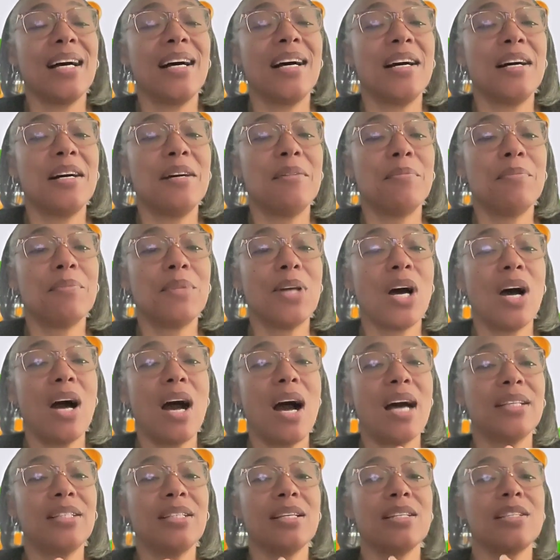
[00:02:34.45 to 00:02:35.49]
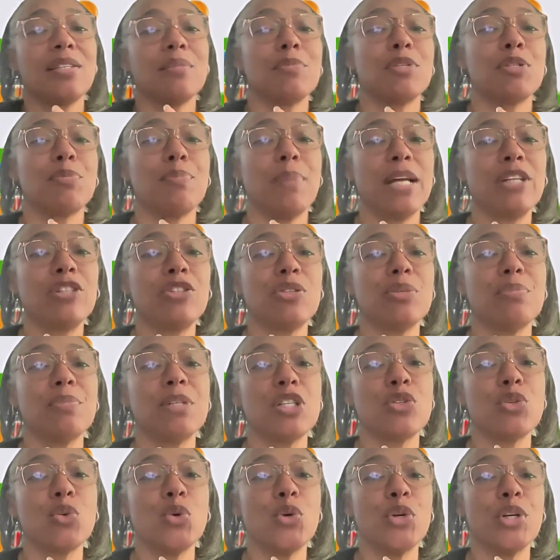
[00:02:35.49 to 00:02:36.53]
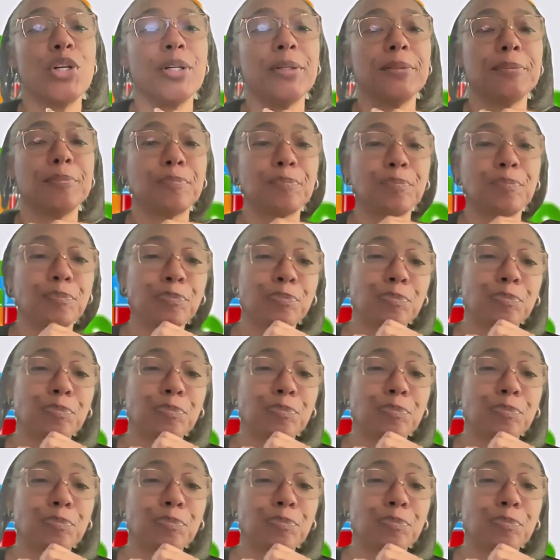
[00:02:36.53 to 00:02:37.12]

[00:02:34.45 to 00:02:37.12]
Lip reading: autism spectrum disorder.